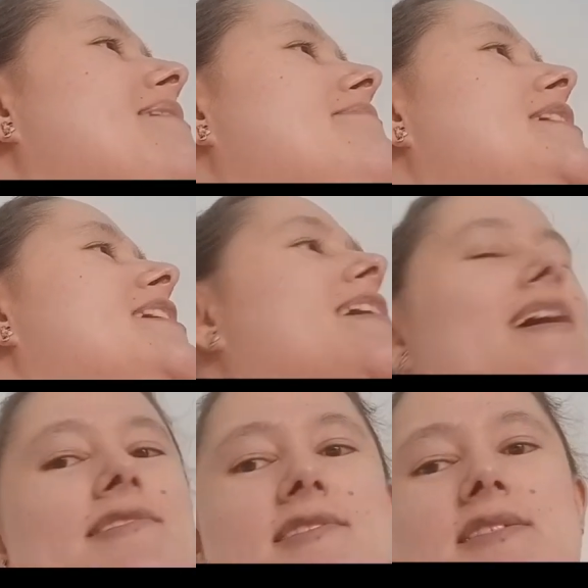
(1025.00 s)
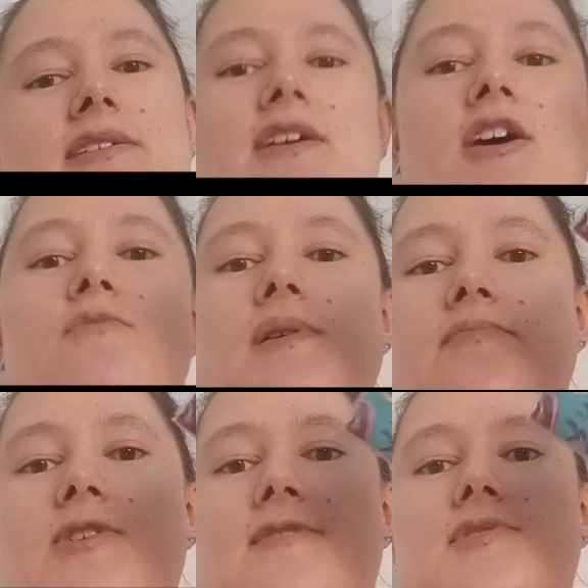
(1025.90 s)
Kathy Cassidy. I hope
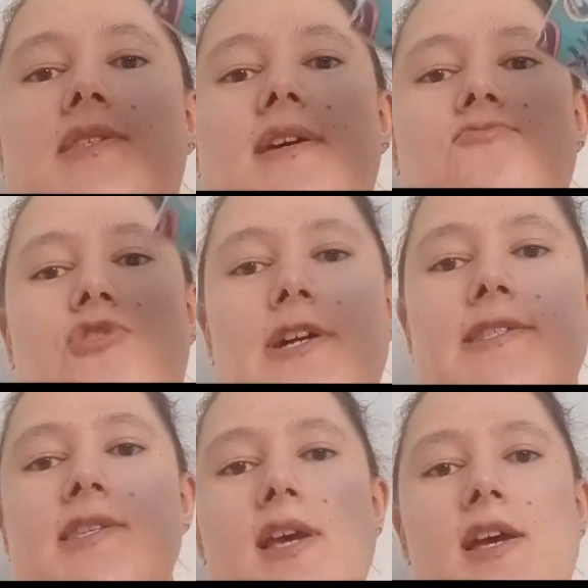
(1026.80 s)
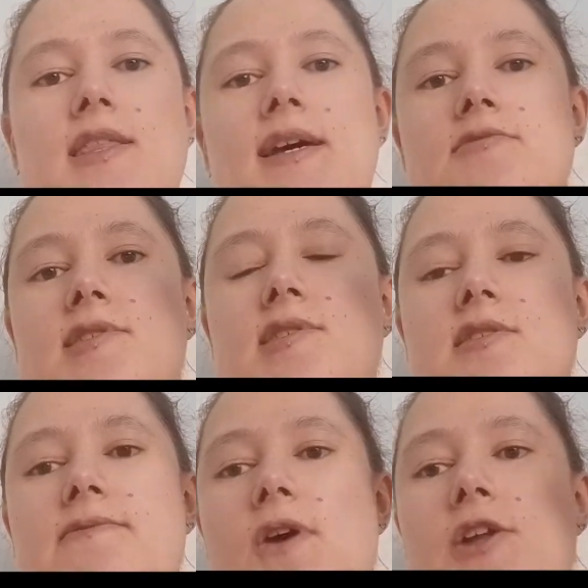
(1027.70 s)
I'm pronouncing that right. Now, this is
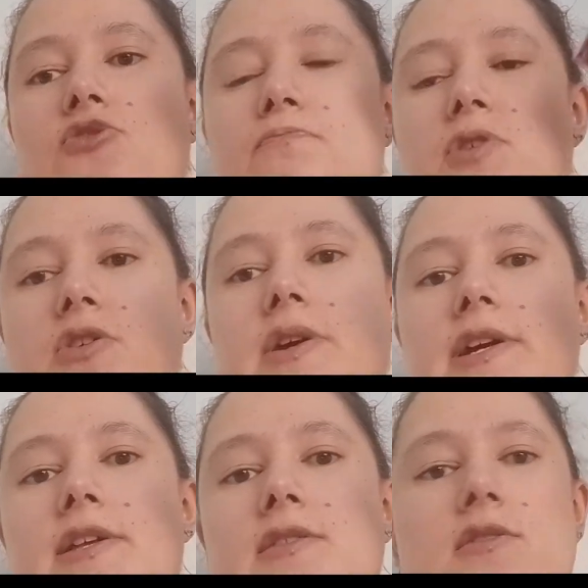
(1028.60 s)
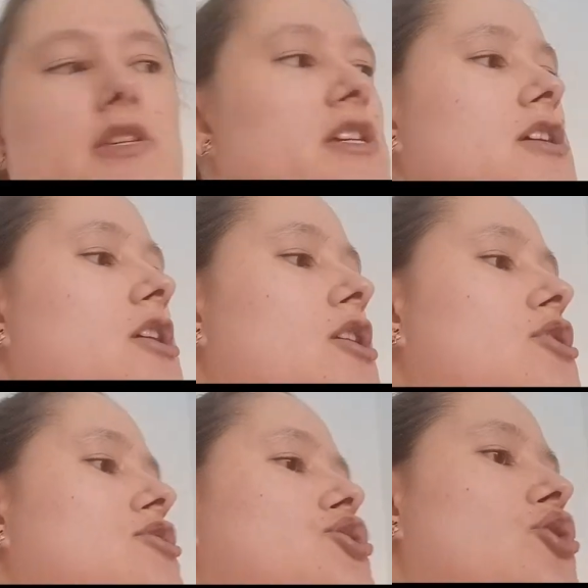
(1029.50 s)
the final book in the
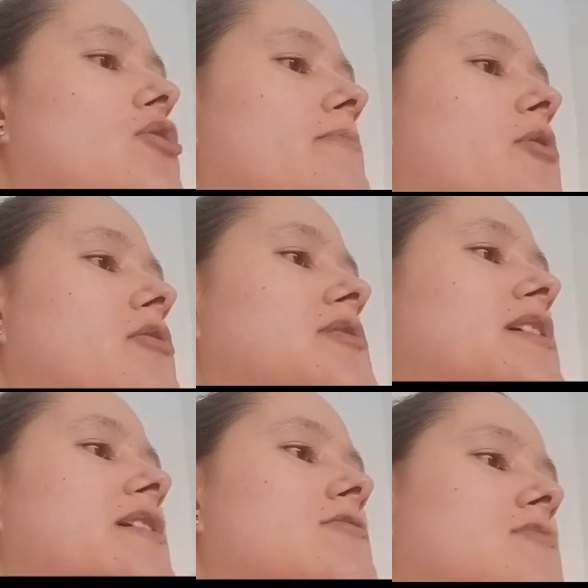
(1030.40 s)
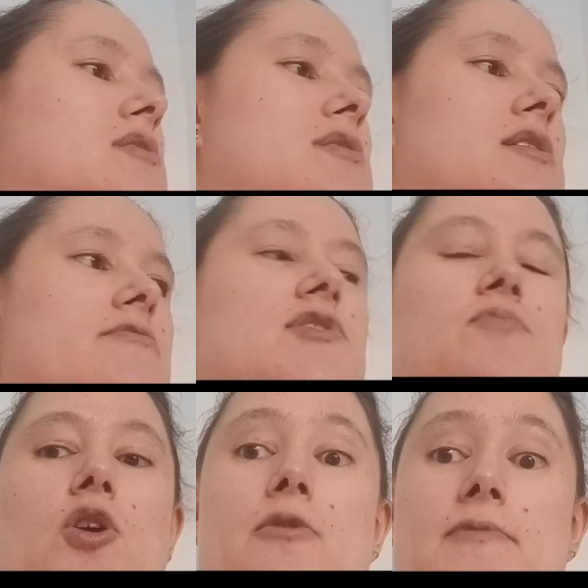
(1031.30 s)
Chocolate Box Girls series,
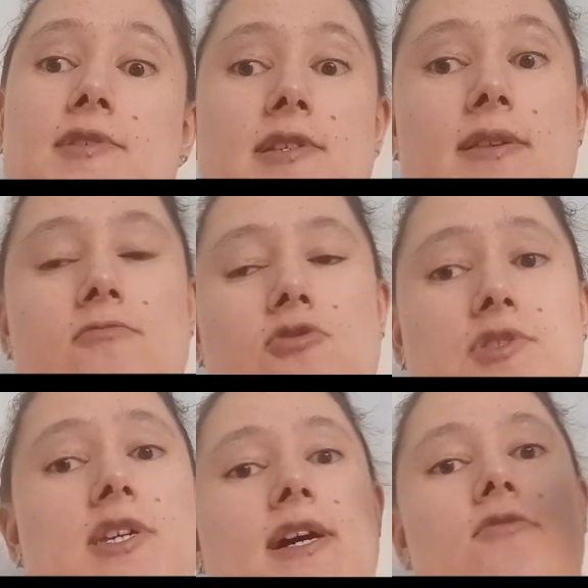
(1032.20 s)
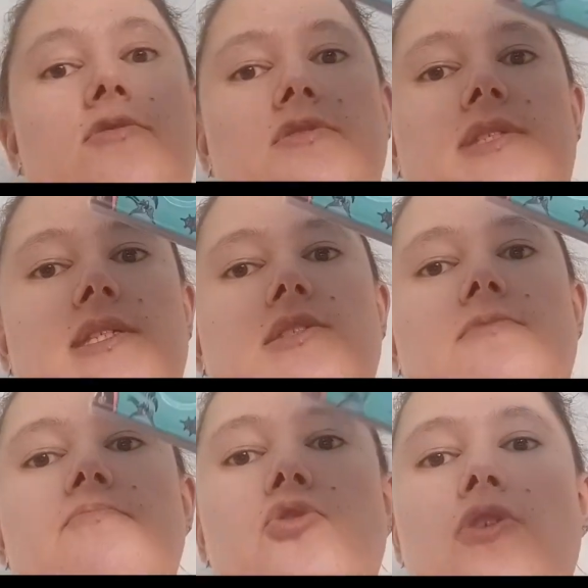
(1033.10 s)
but obviously they've crossed it out and done it
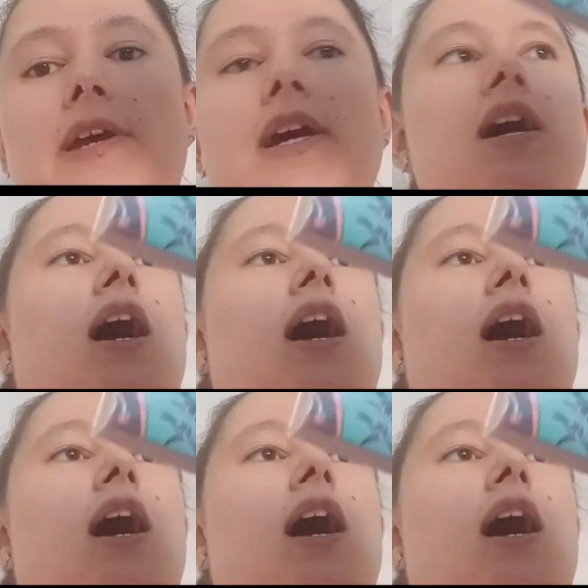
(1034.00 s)
to boy.